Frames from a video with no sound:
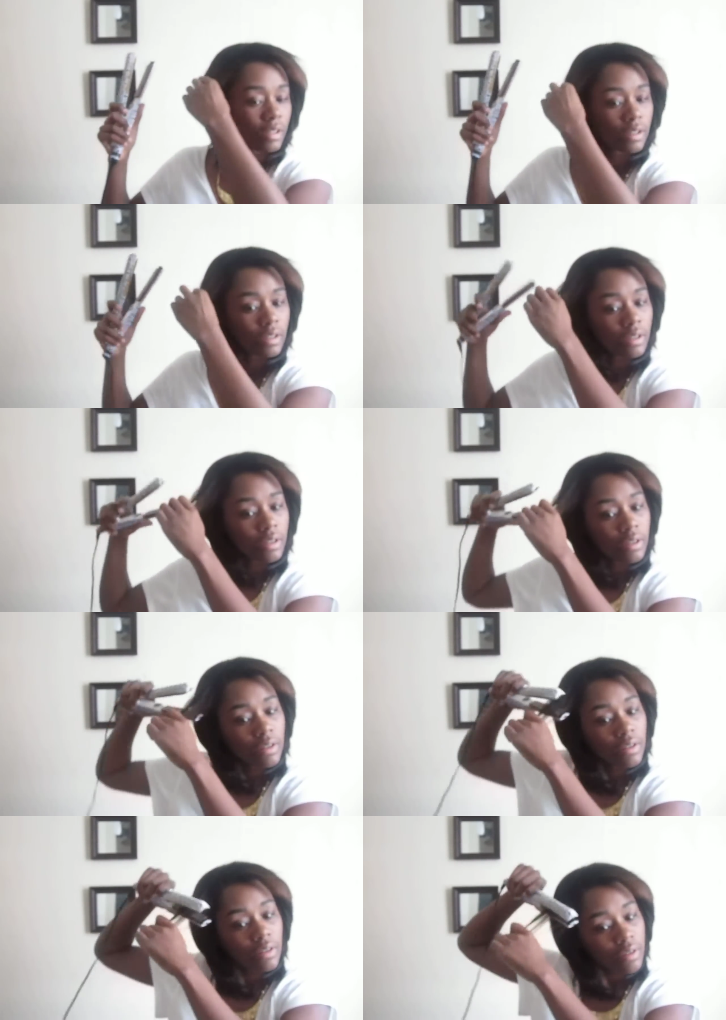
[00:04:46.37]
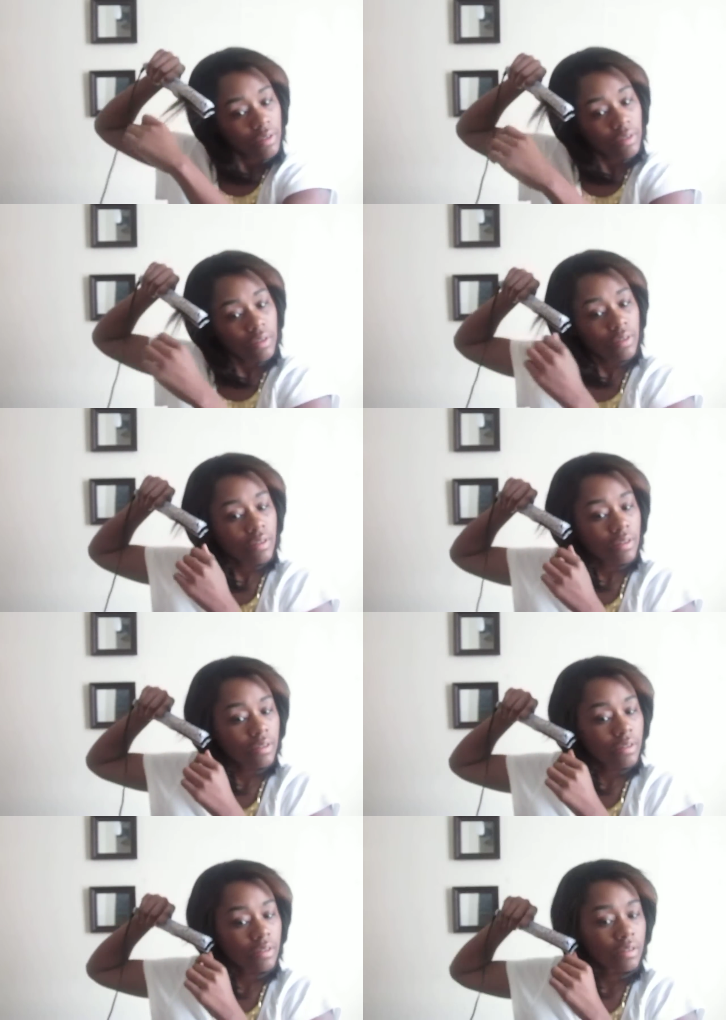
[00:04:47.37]

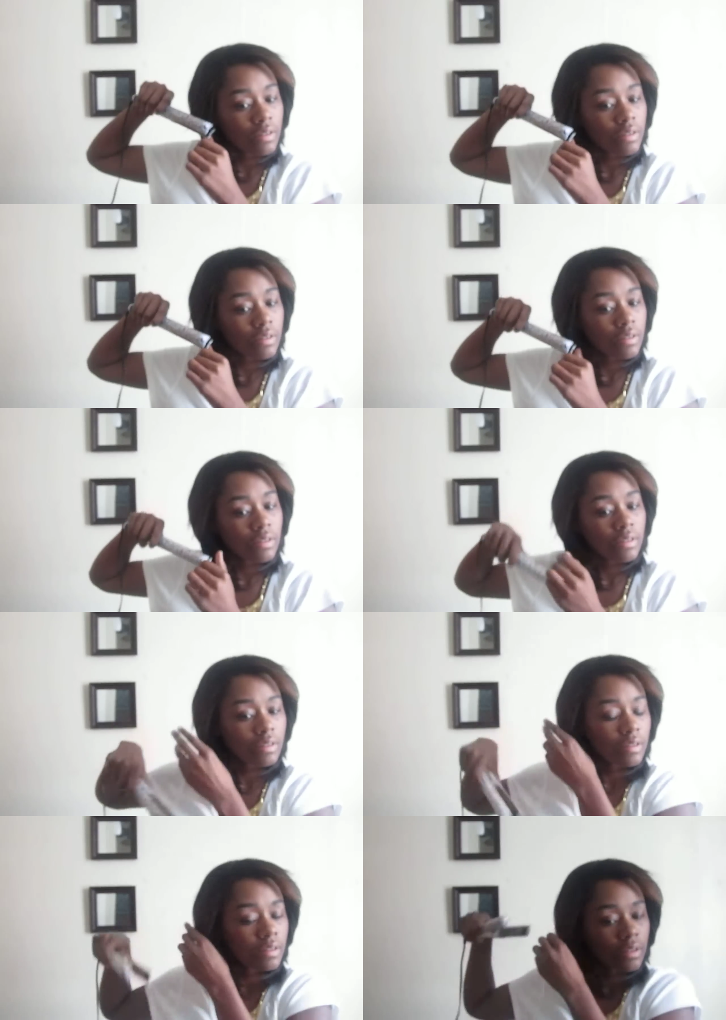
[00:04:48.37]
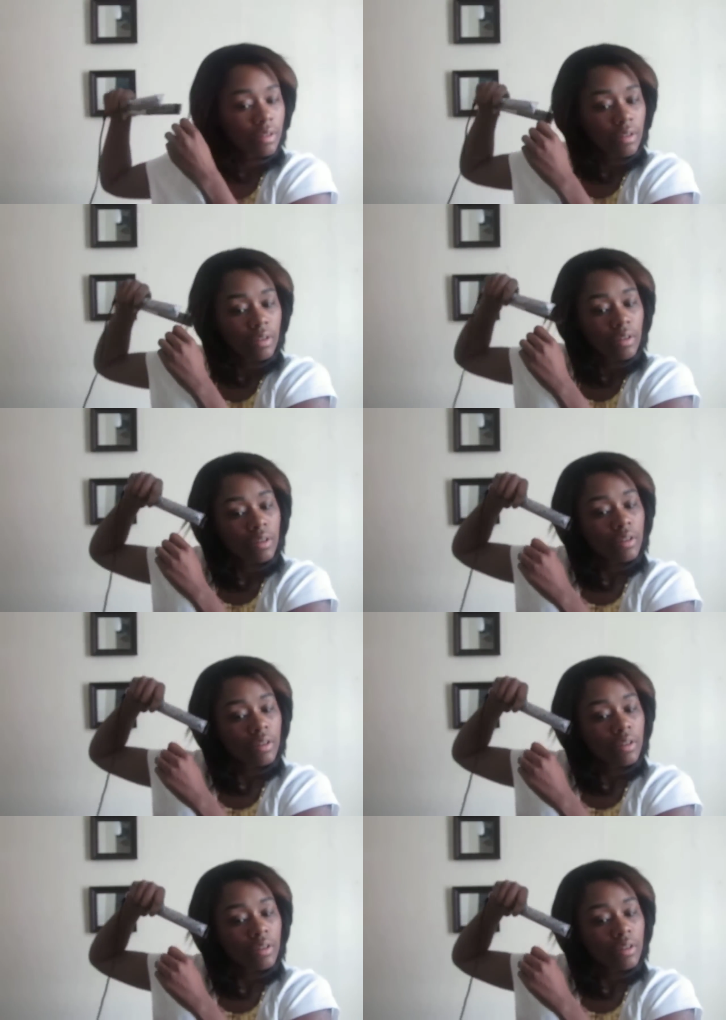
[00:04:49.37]
Nobody speaks.